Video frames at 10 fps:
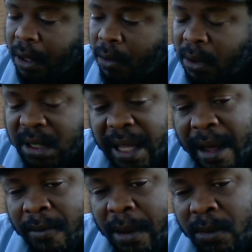Was
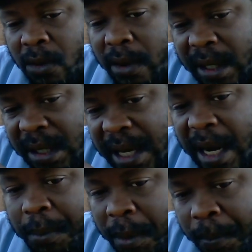that we was going to
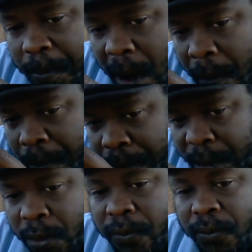set up a
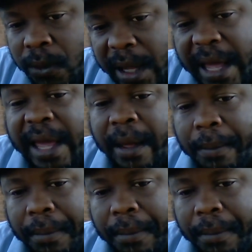beautiful camp